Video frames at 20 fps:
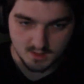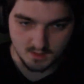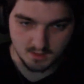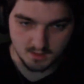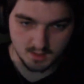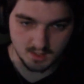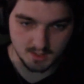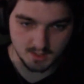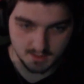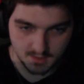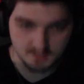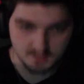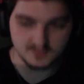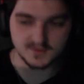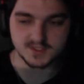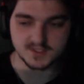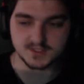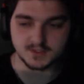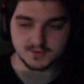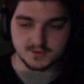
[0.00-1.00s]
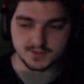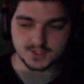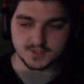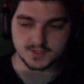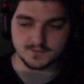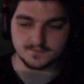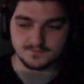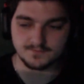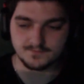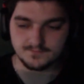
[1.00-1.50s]
another
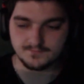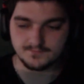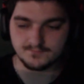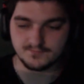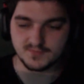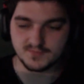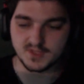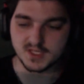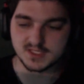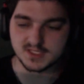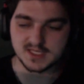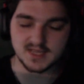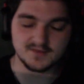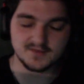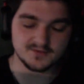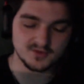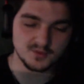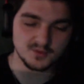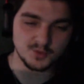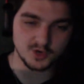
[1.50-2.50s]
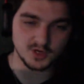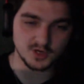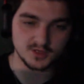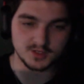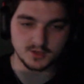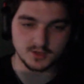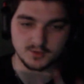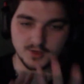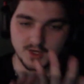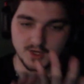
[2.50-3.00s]
resolution. Yes, I have three more,
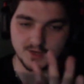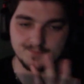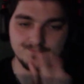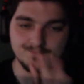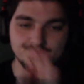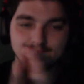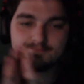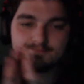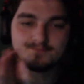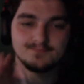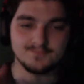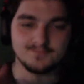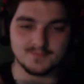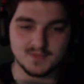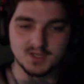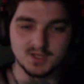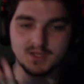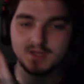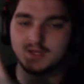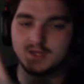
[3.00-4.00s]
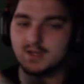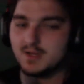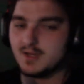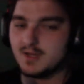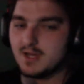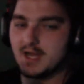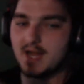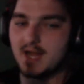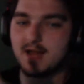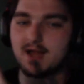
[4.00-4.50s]
don't worry.
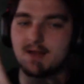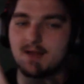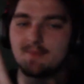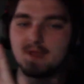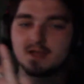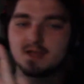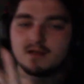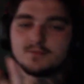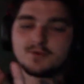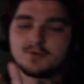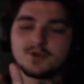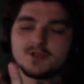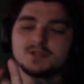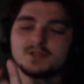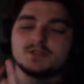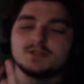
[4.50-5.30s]
I- I'm not going to bore you.